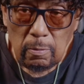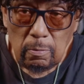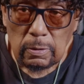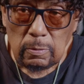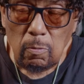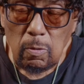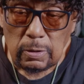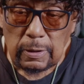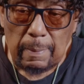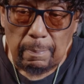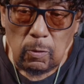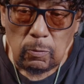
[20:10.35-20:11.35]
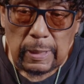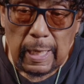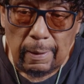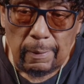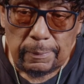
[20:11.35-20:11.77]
Was at Motown,